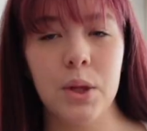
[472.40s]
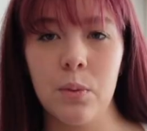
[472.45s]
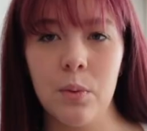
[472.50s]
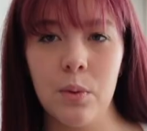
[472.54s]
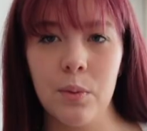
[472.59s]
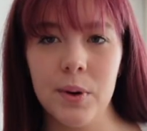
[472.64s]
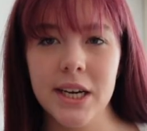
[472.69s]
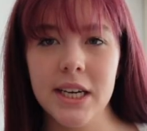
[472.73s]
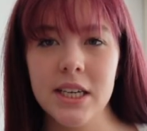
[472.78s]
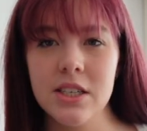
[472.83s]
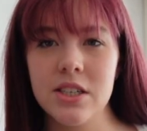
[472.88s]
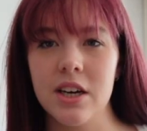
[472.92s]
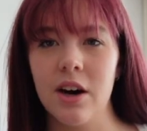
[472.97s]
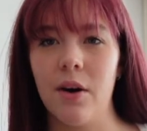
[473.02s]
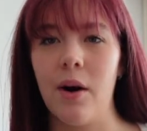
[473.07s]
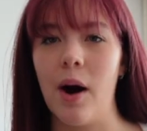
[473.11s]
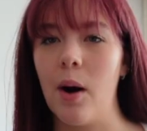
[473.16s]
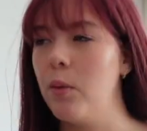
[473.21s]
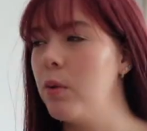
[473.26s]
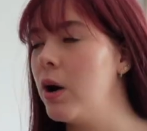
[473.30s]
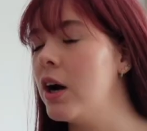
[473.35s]
We're waiting to go
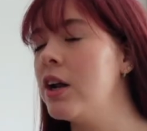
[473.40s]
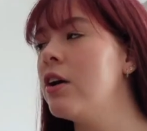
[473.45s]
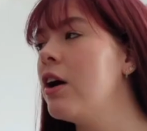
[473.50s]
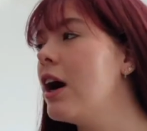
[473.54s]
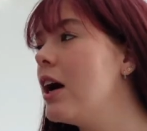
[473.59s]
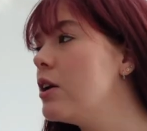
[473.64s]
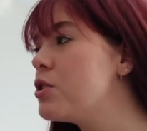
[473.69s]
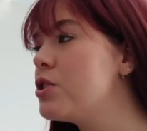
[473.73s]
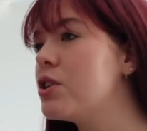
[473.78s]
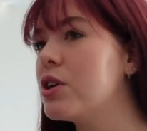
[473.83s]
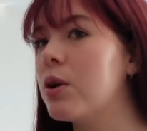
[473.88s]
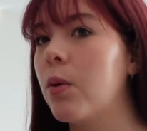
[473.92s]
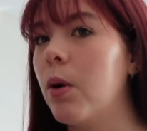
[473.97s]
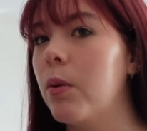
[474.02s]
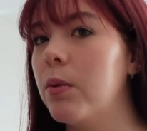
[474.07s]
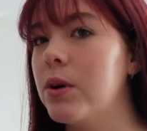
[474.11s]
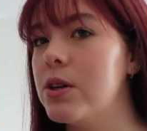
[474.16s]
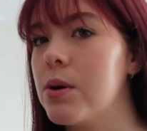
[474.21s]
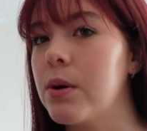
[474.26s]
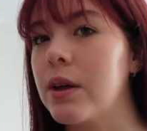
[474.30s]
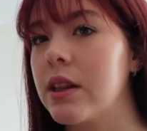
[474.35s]
out. I don't actually know what
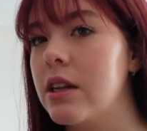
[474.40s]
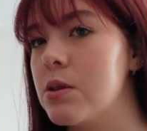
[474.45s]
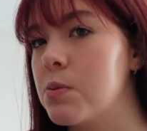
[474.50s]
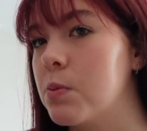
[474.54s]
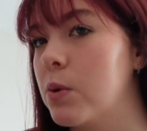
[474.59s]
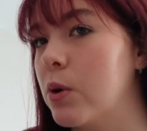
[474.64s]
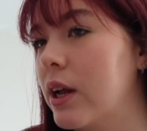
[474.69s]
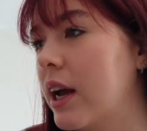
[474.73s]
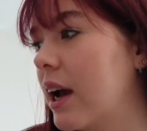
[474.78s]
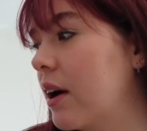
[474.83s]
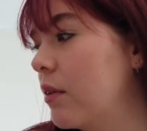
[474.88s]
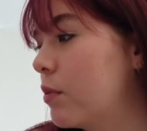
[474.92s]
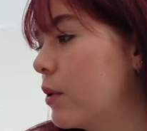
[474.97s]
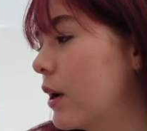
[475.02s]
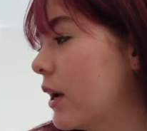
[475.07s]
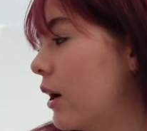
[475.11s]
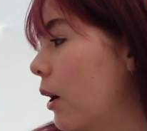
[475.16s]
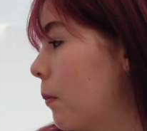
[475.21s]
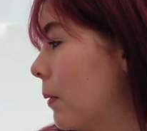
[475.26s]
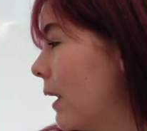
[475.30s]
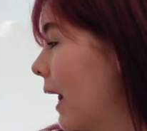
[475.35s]
we're doing this morning. Have we
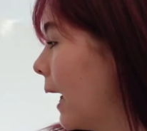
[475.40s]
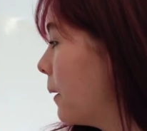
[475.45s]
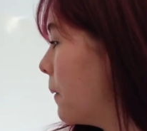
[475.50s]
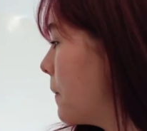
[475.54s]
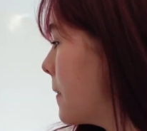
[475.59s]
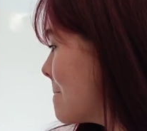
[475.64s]
got a plan?